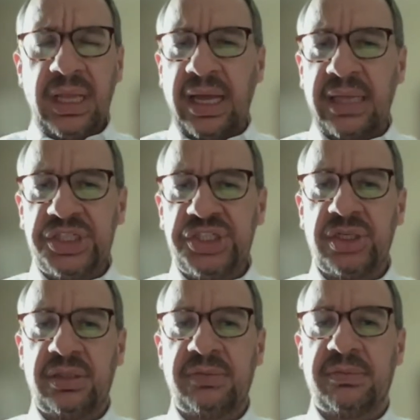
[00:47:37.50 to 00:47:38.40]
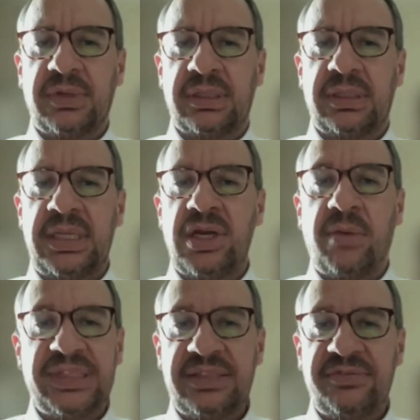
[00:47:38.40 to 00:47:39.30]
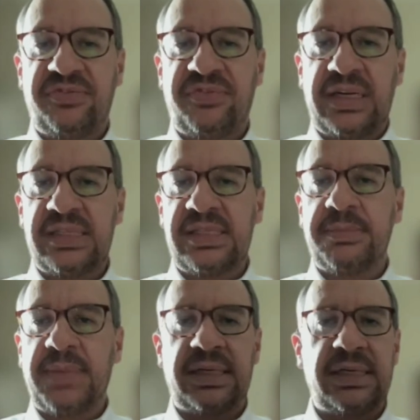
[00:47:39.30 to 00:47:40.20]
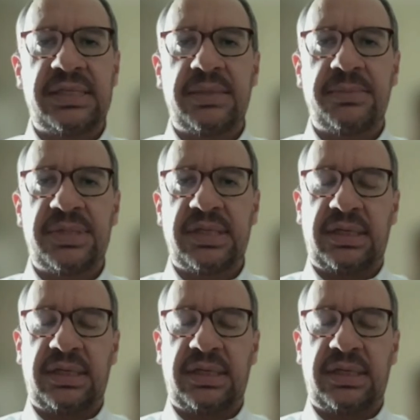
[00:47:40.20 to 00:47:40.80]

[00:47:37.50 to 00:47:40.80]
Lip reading: additional innovative financing mechanisms,